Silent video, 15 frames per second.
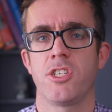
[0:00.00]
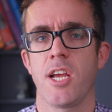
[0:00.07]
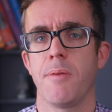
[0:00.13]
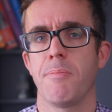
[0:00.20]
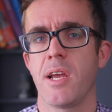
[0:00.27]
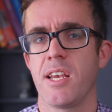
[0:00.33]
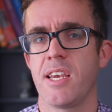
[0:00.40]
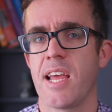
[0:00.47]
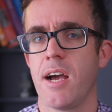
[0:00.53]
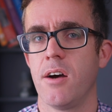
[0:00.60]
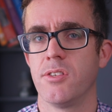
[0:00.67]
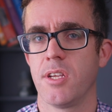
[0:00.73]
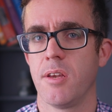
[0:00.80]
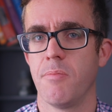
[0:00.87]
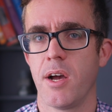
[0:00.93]
Champlain
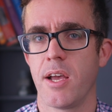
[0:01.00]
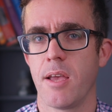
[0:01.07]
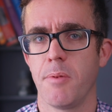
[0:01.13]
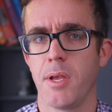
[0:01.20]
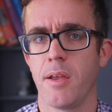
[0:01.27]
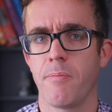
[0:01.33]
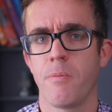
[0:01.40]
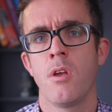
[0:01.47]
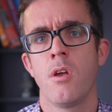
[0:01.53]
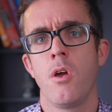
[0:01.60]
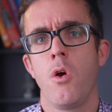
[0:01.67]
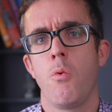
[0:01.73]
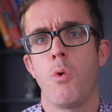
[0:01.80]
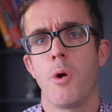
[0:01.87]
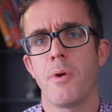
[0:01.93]
Towers in Miami?
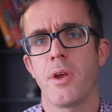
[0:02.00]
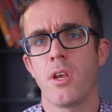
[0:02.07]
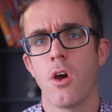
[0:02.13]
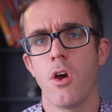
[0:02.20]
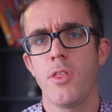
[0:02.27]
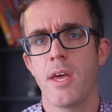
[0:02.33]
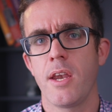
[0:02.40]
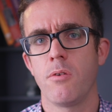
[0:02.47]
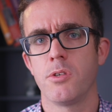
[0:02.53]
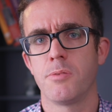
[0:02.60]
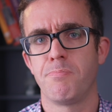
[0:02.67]
Well, we know that it was